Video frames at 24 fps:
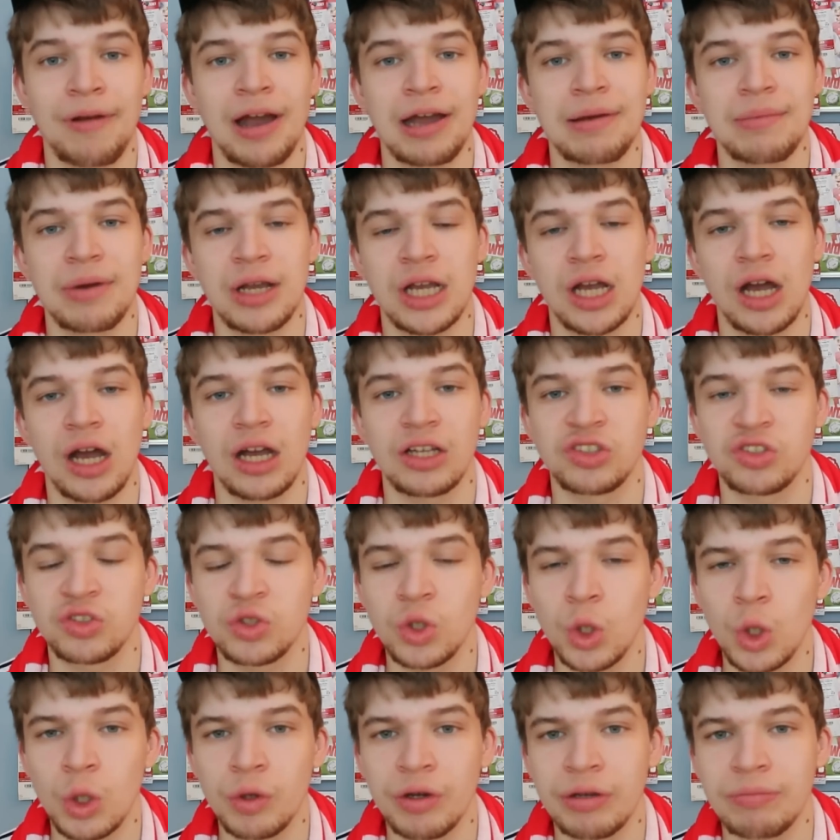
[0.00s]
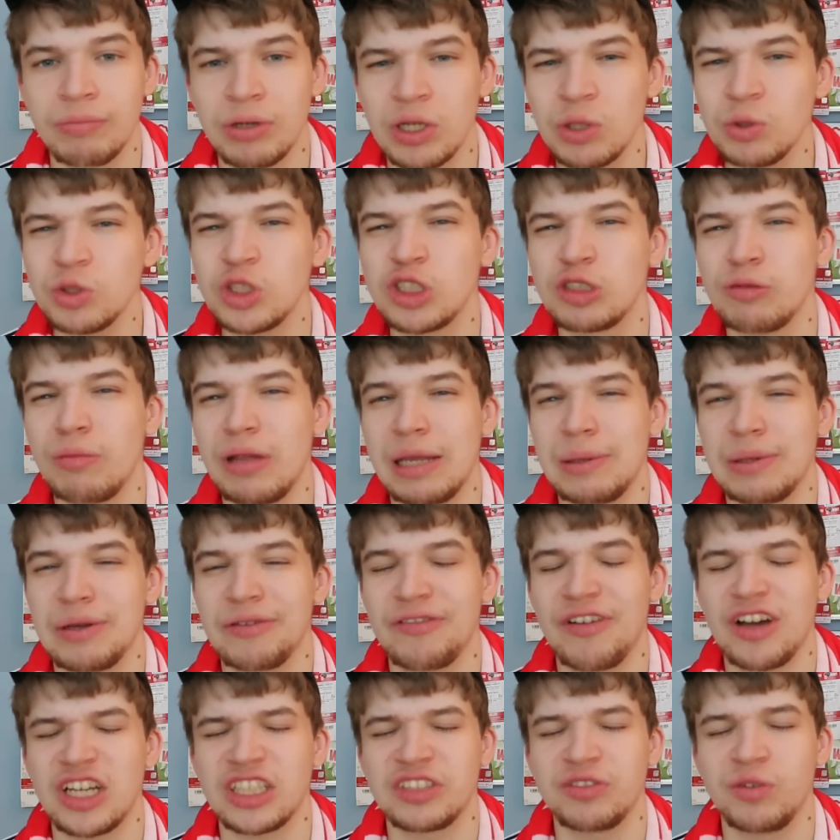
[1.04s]
Marinakis scoring, but ultimately we
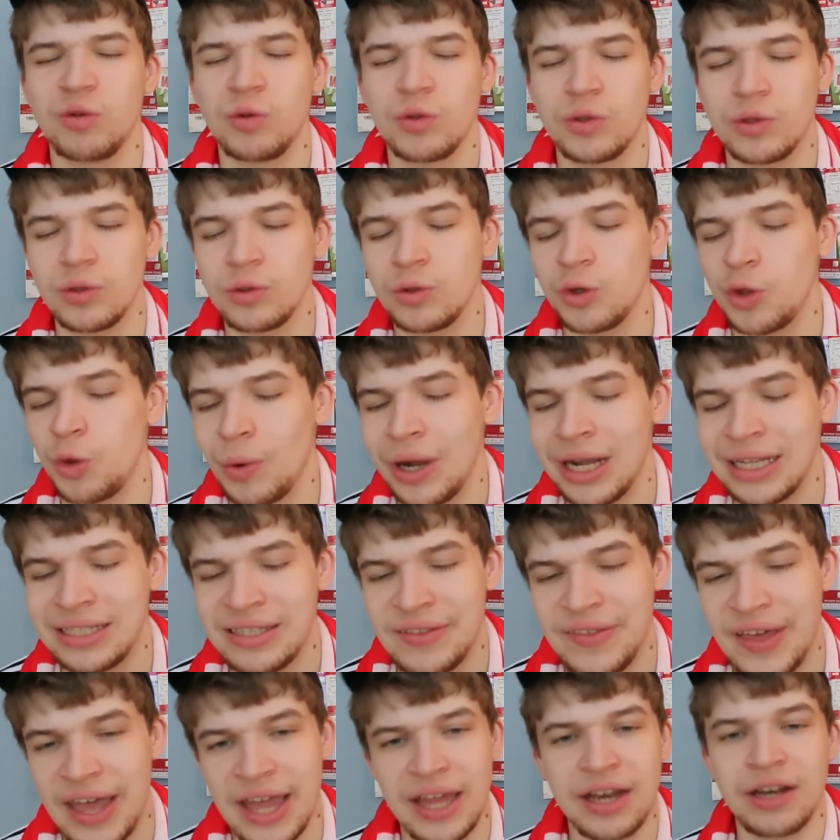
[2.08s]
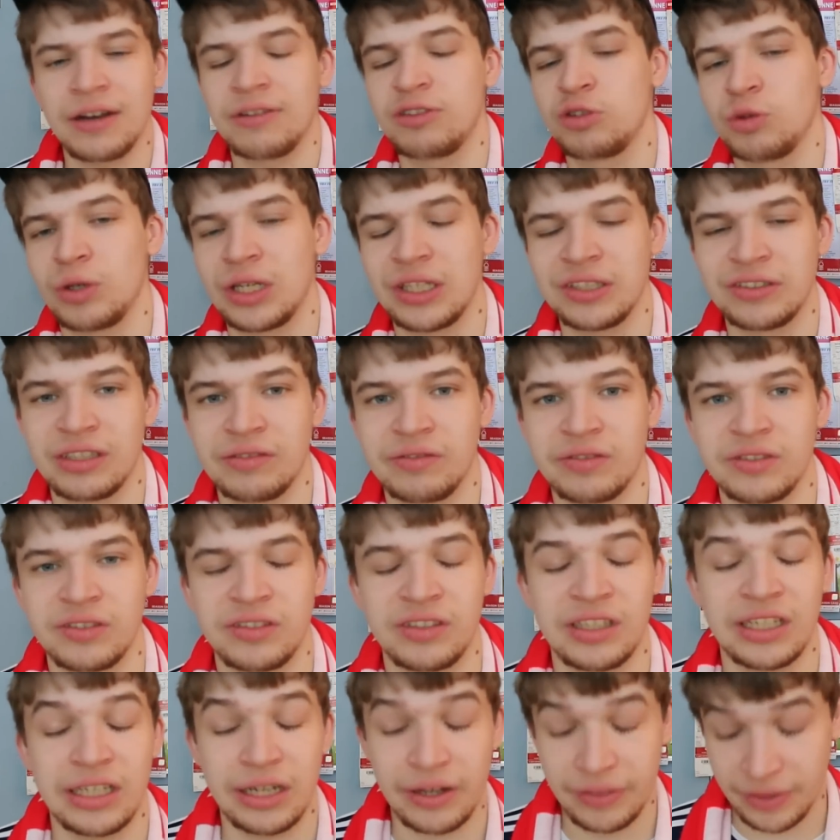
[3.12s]
fast forward all the way to the end of
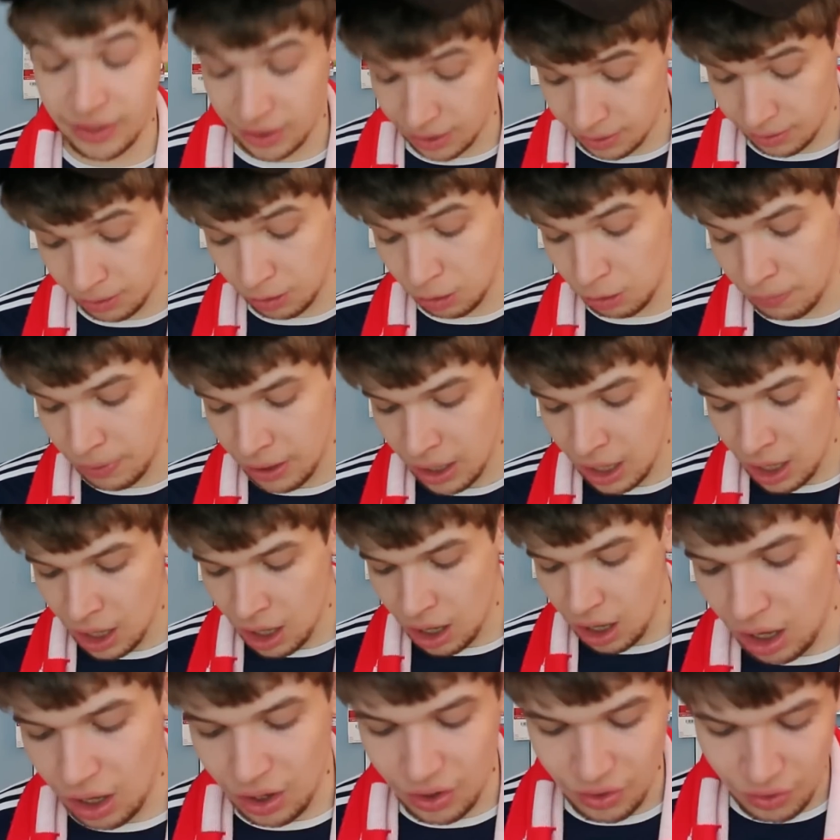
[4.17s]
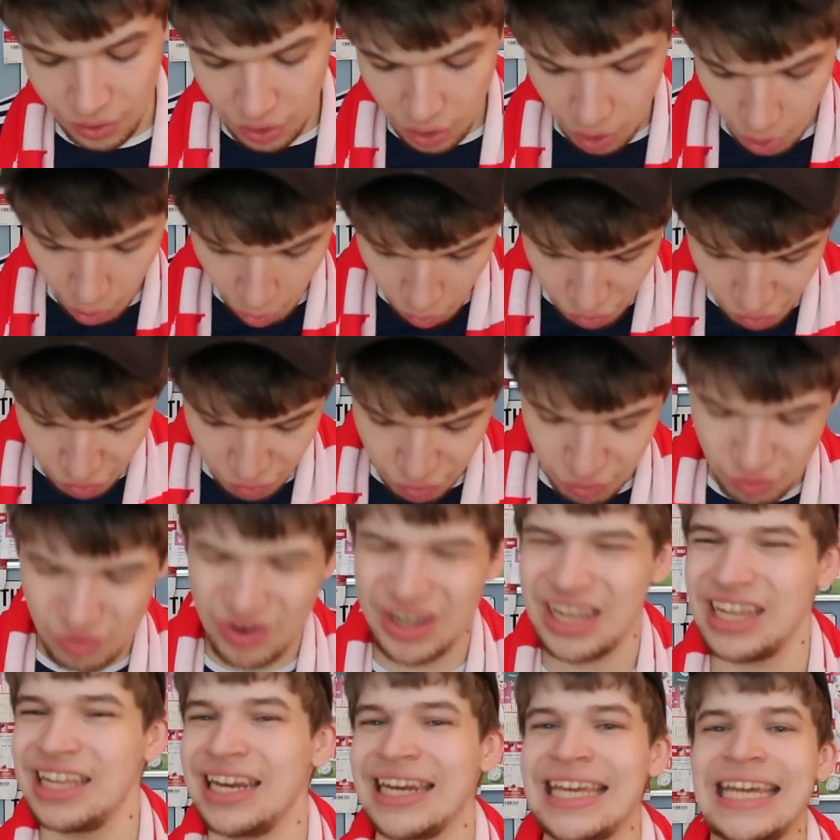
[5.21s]
2017 and the club are not
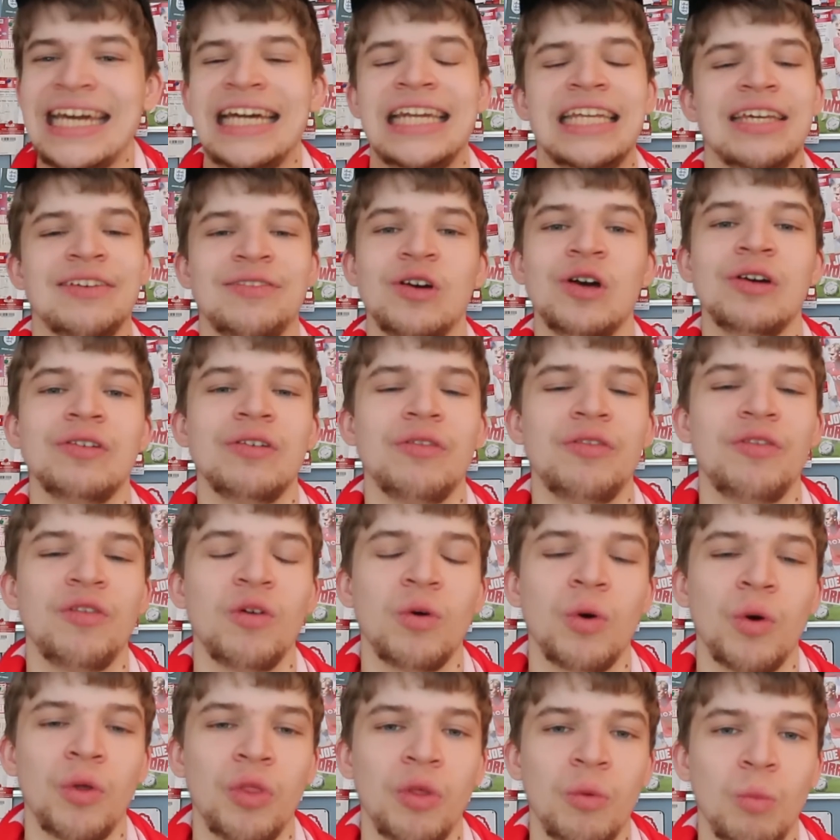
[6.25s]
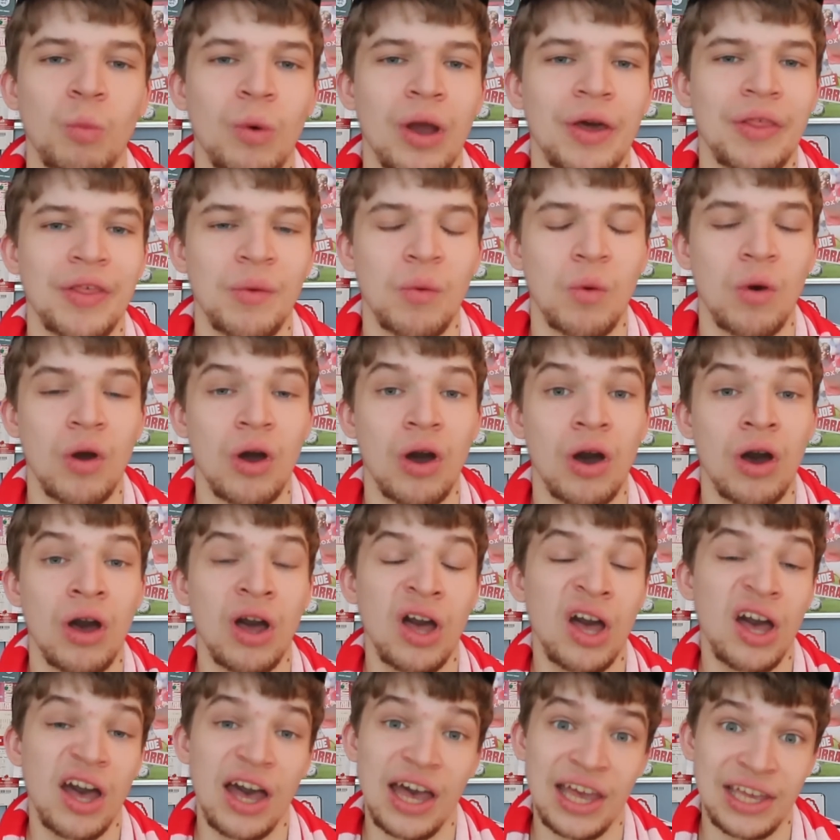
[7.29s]
really any further forward than where they were
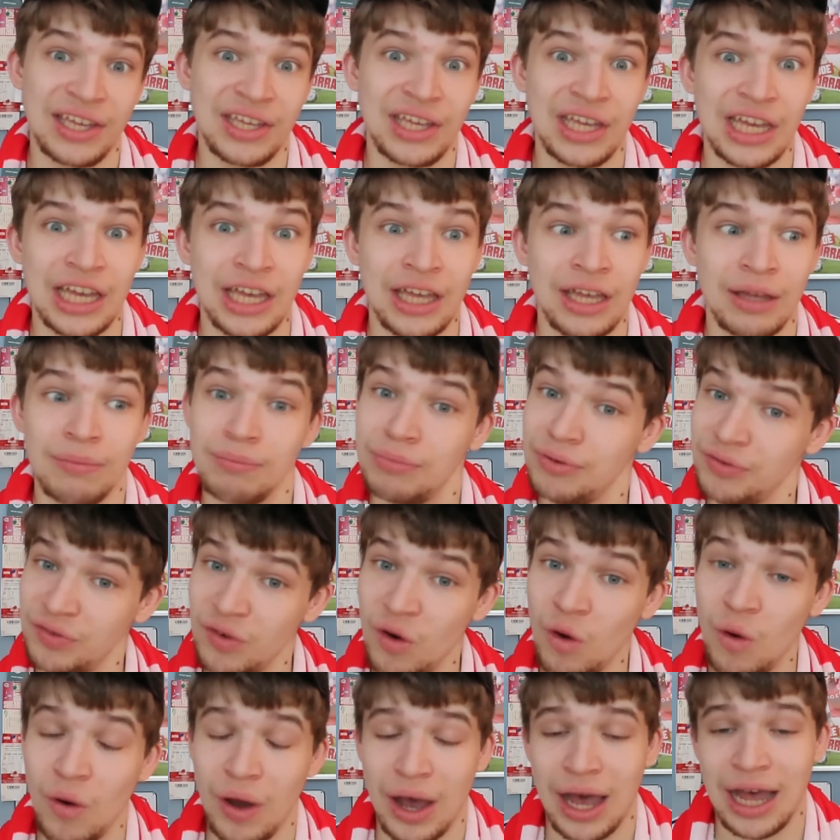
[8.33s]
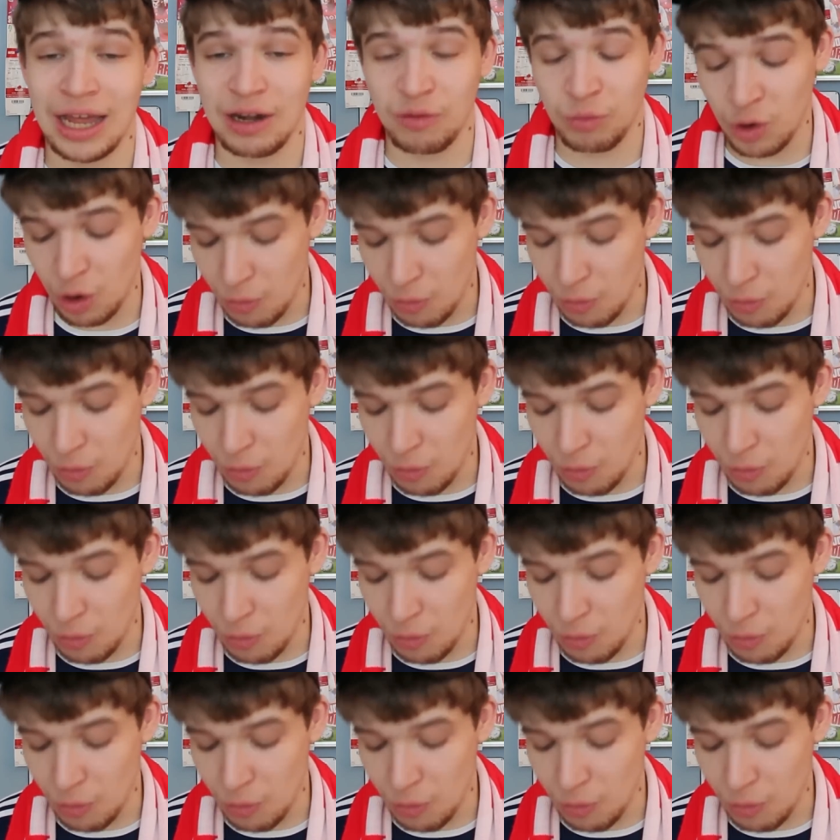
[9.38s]
a year beforehand.